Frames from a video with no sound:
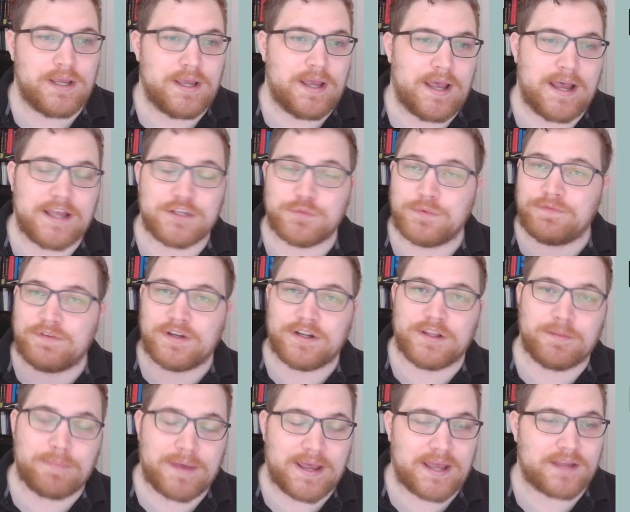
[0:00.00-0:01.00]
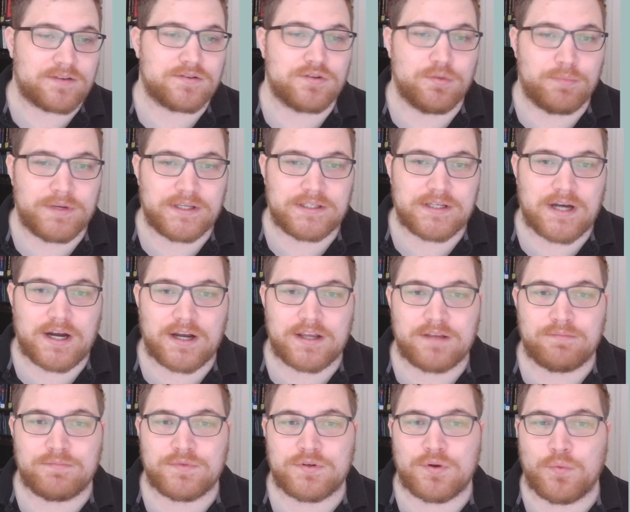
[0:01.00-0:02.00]
as we've done in the past so many
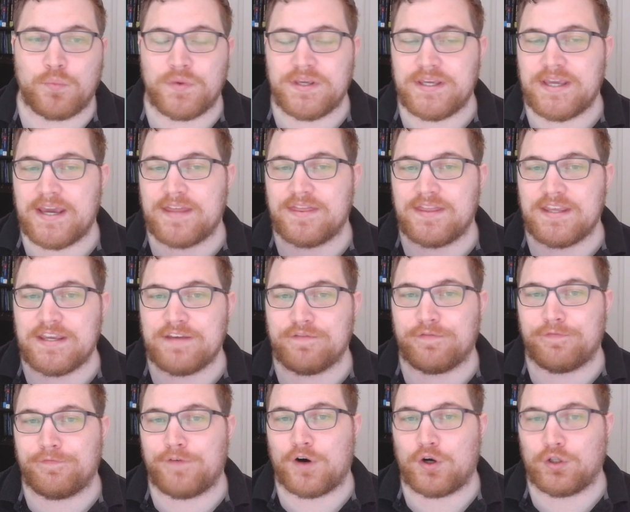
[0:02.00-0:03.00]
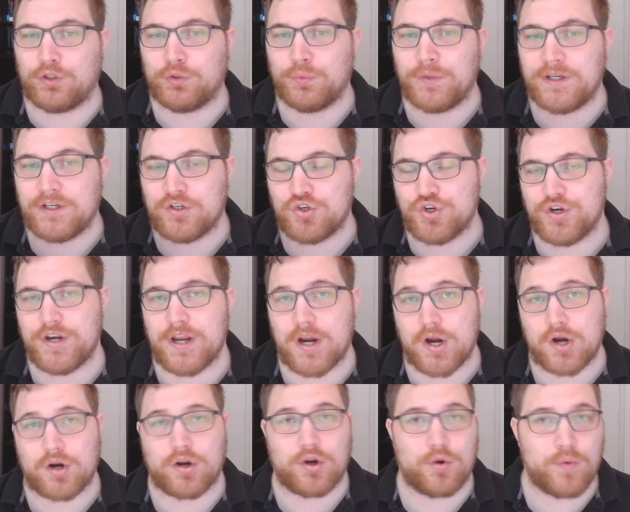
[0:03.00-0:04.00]
times, we get the following
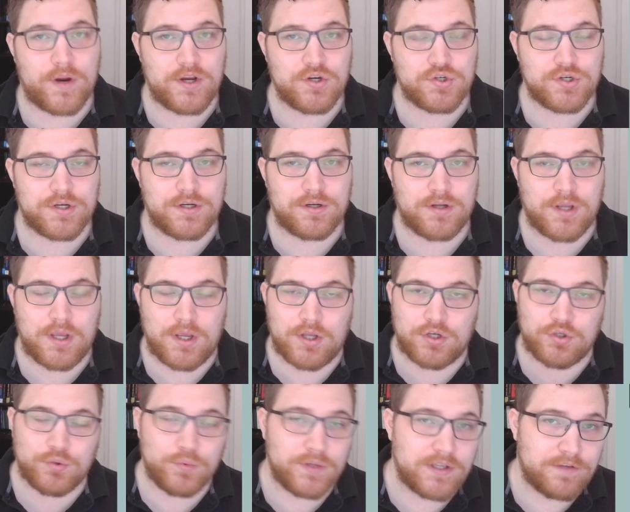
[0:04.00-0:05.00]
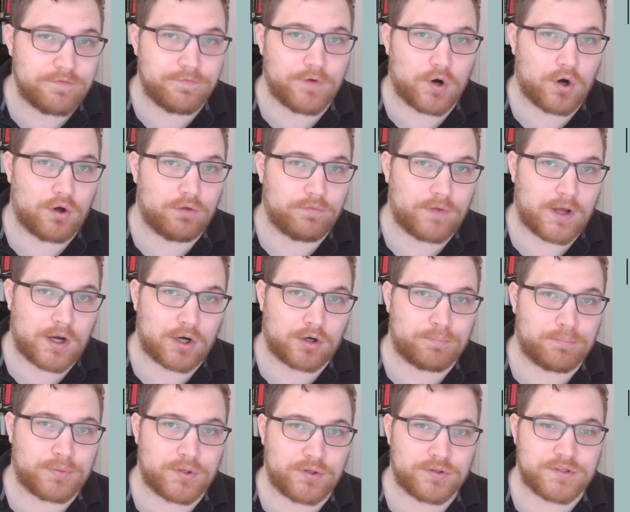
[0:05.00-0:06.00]
generic equation to evolve
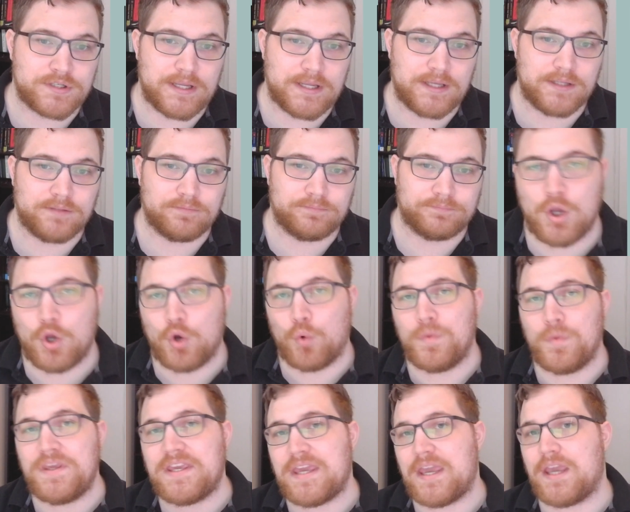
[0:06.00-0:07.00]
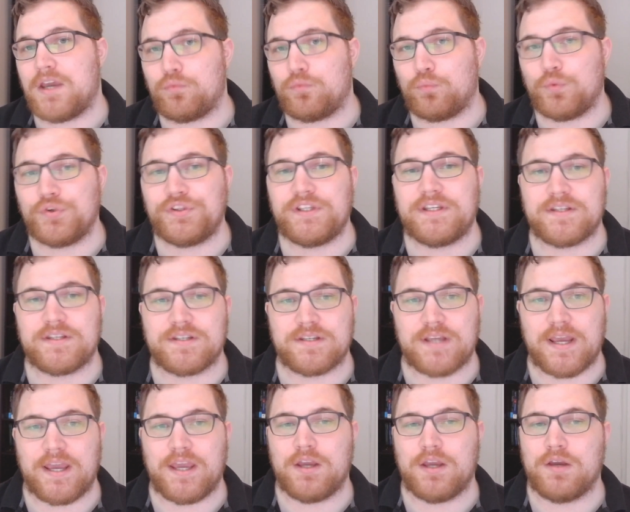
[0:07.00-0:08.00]
our pure state we can't really
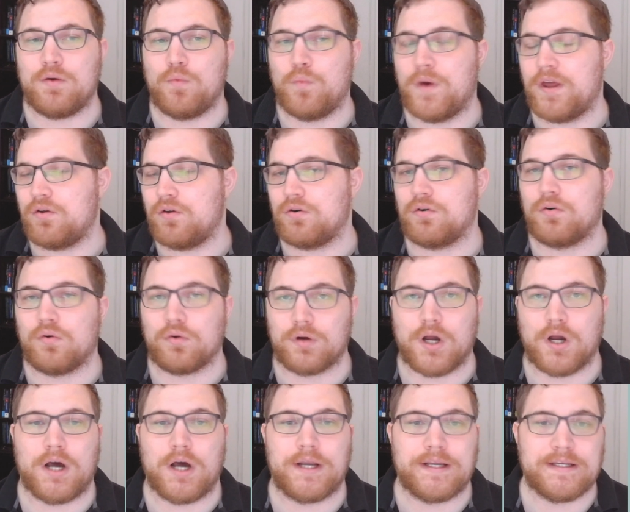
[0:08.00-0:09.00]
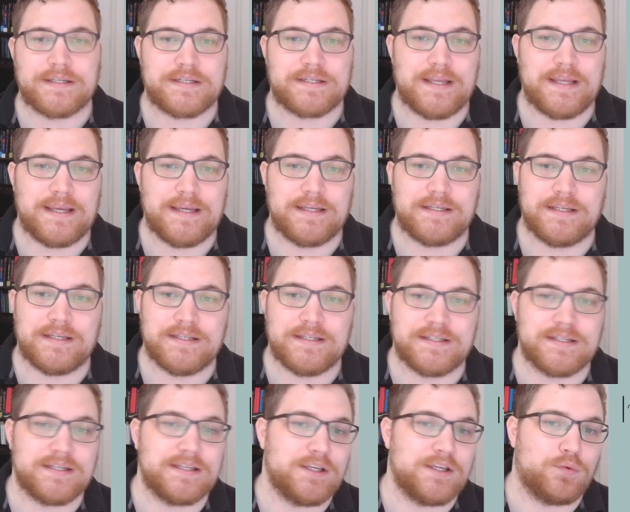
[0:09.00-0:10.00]
say whether or not a state
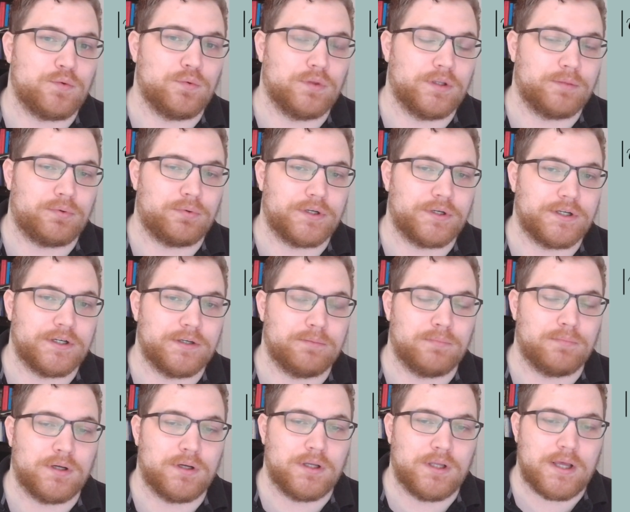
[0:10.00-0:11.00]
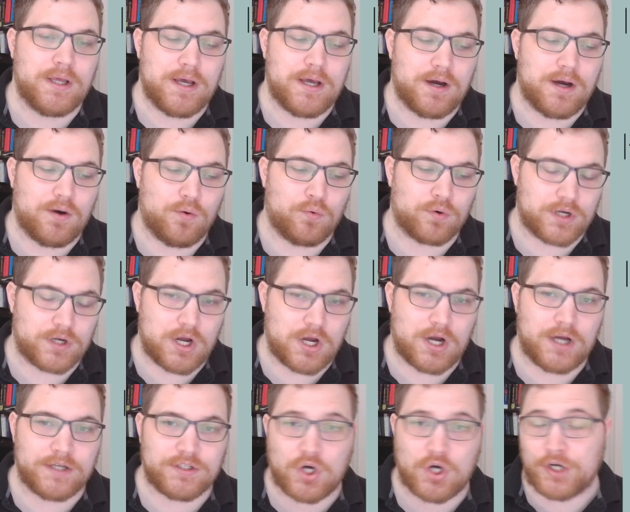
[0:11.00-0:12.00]
is in equilibrium or
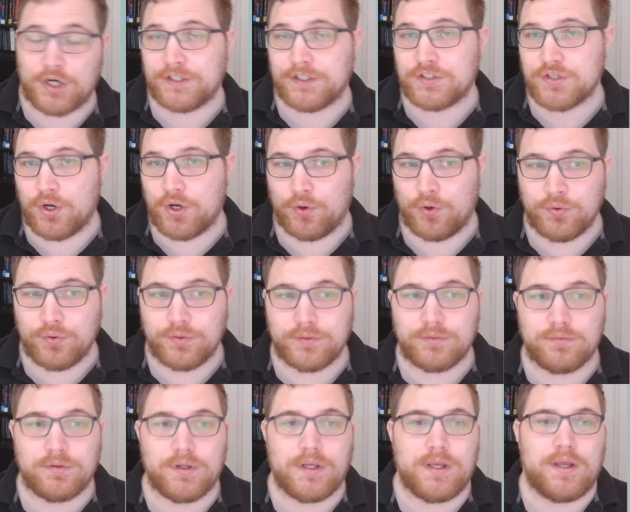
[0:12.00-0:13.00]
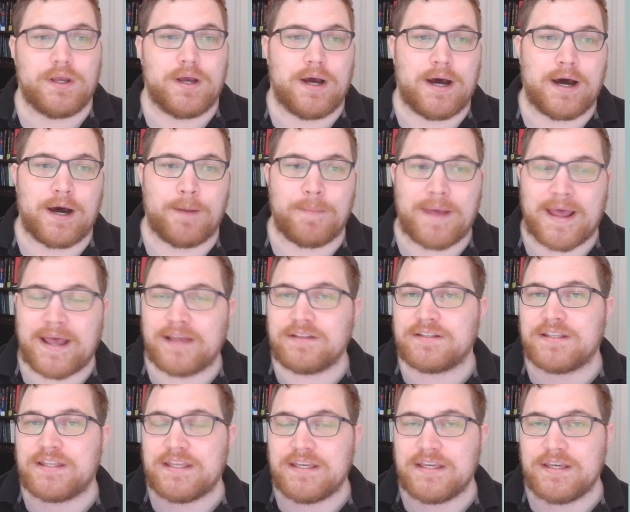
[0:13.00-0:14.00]
not on its own, um,
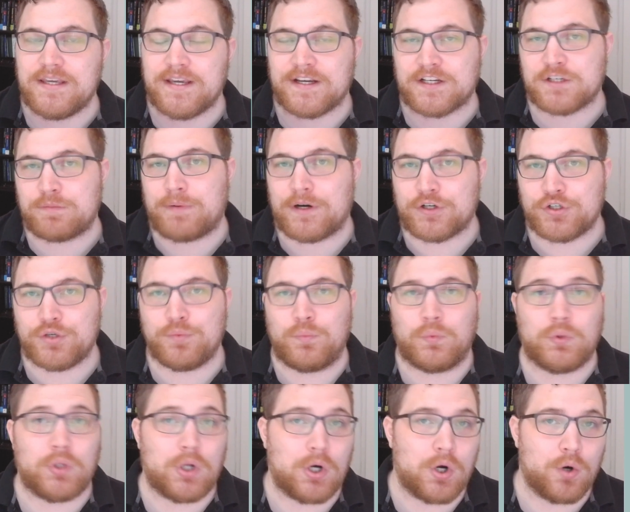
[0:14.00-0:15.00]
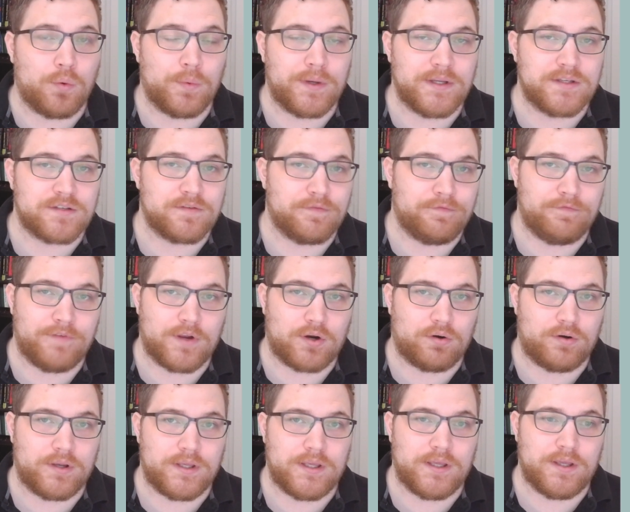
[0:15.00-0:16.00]
as the expression will always
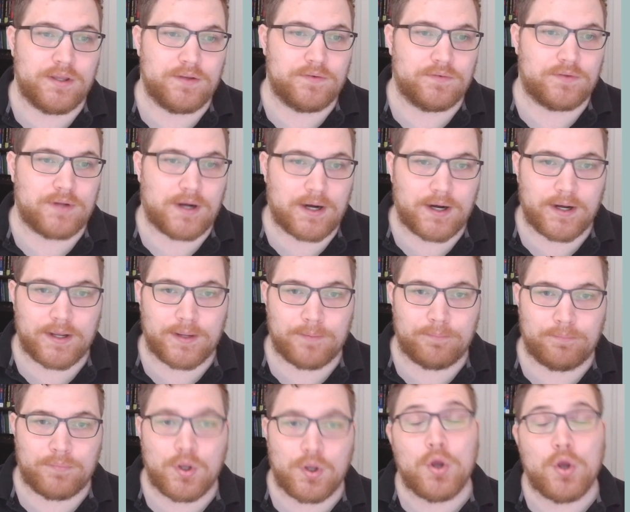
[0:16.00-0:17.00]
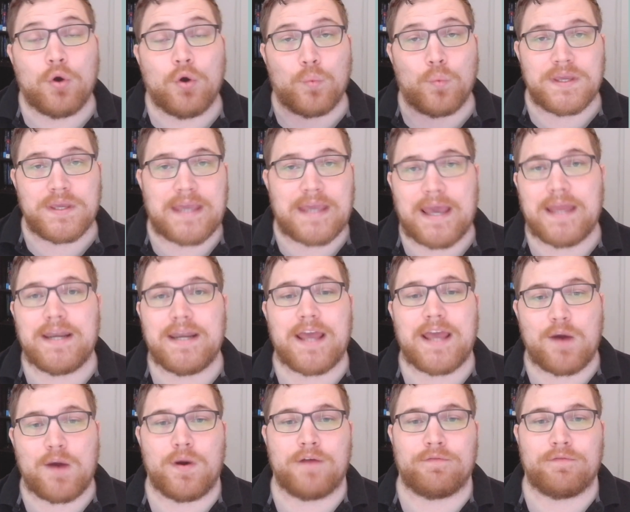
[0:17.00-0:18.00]
vary in time. We can,
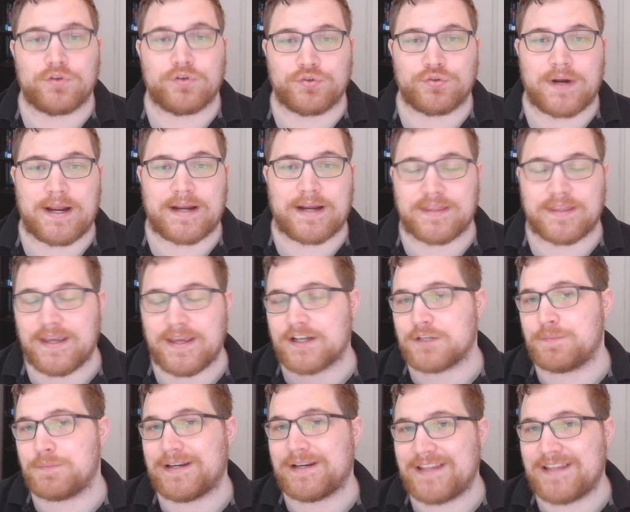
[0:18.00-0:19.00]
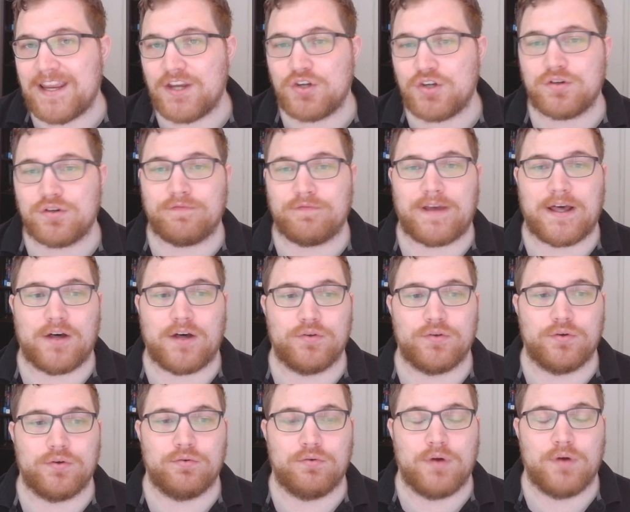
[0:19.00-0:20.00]
however, track the expectation
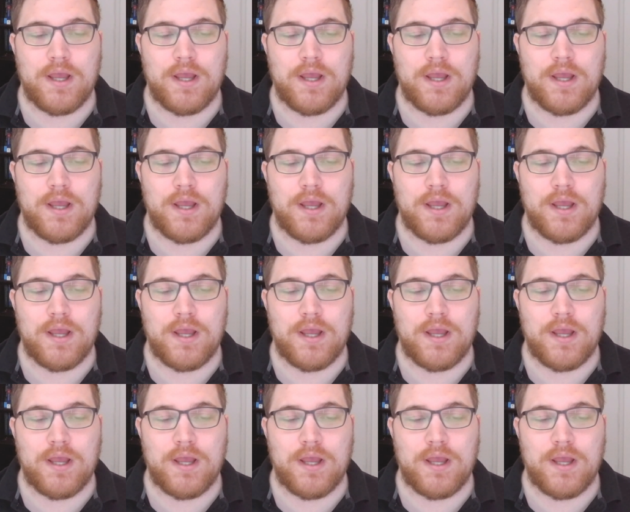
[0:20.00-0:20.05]
value